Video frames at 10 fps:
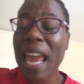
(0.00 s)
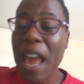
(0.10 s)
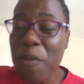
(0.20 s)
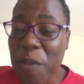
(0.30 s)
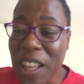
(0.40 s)

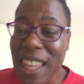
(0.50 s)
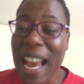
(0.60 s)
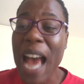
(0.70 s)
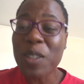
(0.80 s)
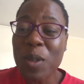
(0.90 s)

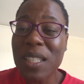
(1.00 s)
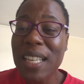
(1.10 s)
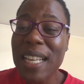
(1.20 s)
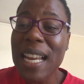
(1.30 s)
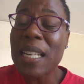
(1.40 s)
everything
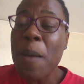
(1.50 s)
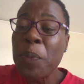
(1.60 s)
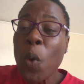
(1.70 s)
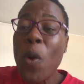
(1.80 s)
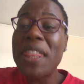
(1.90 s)
associated
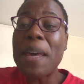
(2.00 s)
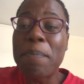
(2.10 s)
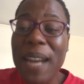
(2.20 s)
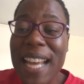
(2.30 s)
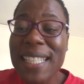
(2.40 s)
with the
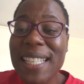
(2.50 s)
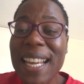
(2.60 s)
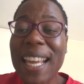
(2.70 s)
blessing